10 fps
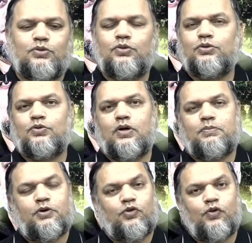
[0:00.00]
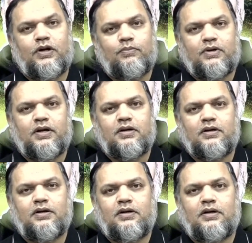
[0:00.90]
those who are pursuing M.Tech
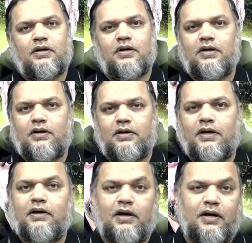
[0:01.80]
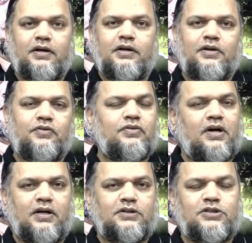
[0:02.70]
in IITs,
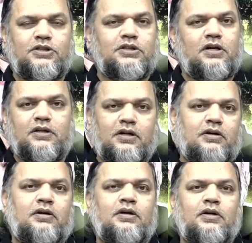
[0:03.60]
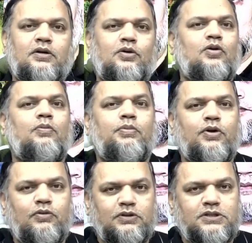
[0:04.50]
IITs and other top
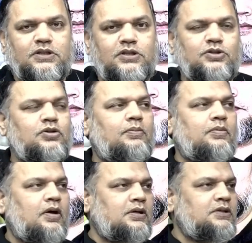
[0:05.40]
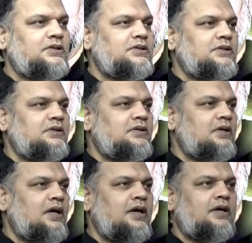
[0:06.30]
universities, top colleges
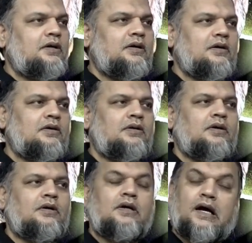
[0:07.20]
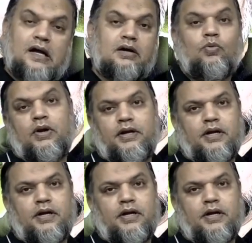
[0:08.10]
and are going to